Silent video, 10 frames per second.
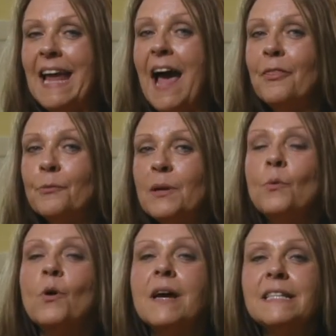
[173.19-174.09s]

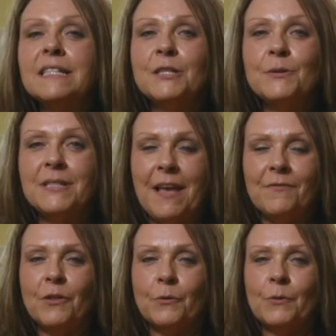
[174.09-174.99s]

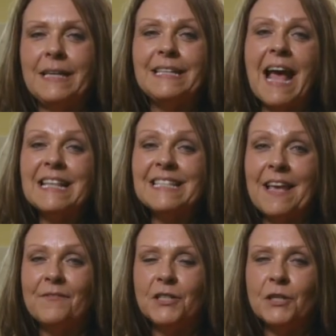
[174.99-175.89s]

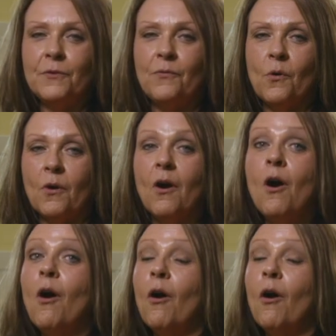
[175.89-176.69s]
931-273-9724,